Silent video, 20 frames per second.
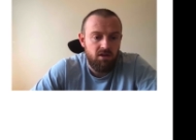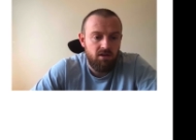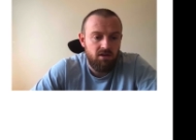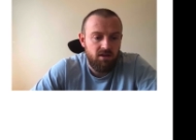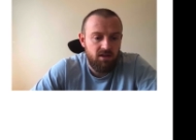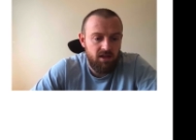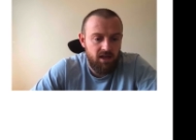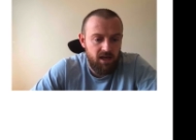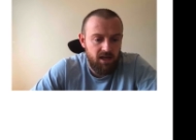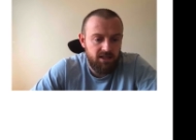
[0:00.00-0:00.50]

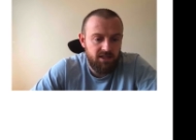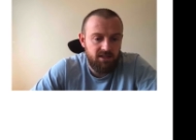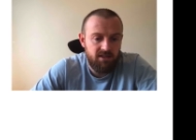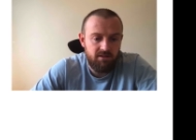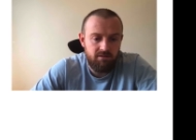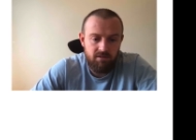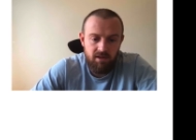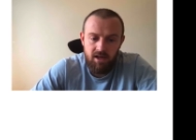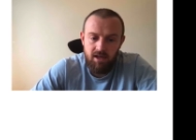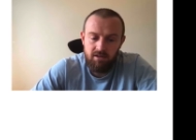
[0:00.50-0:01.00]
Yes,
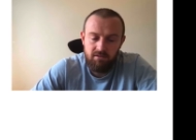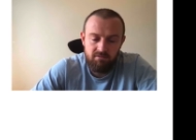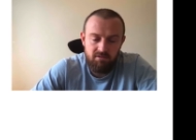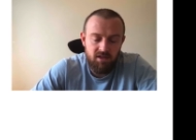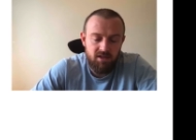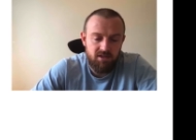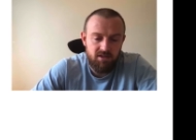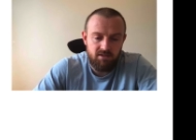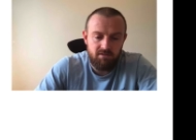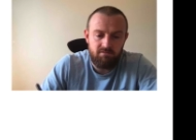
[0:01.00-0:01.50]
that
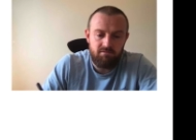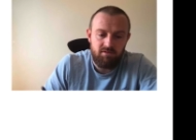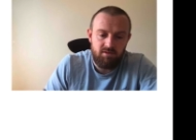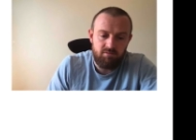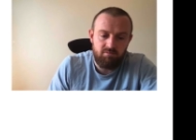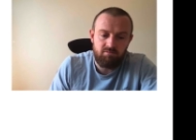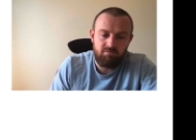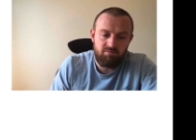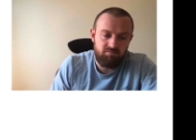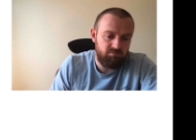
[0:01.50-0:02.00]
does
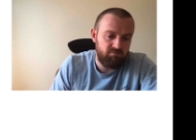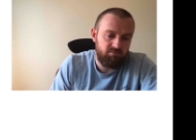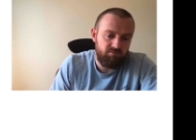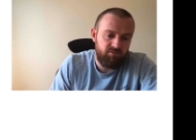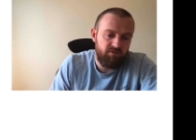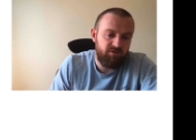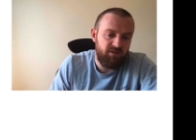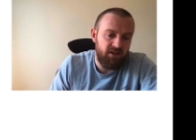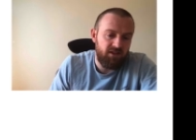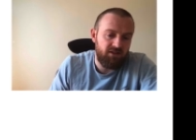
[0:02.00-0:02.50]

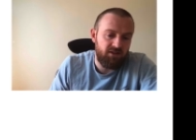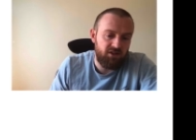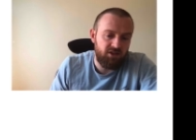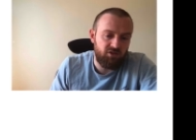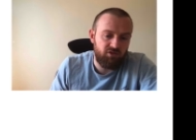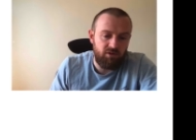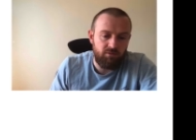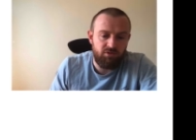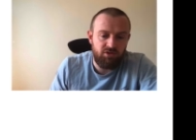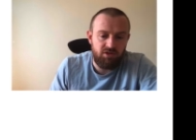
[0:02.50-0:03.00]
fit the
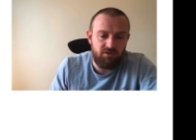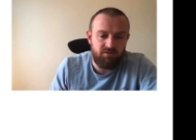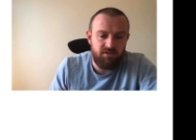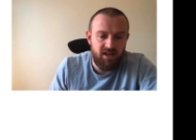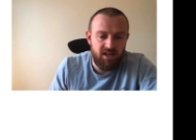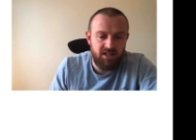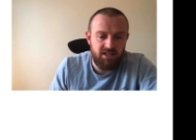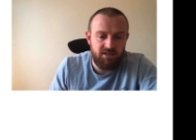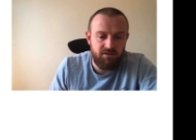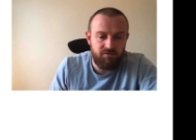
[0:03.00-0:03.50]
description of
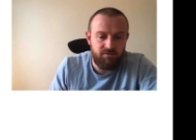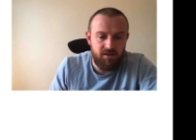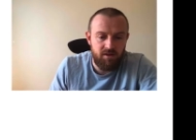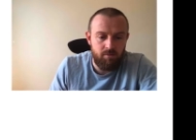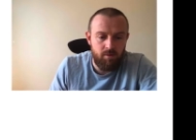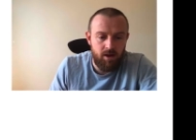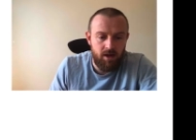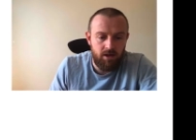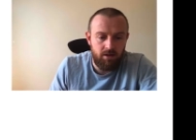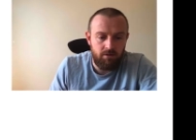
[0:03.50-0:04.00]
negative
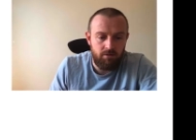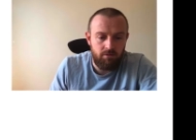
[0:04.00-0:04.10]
feedback.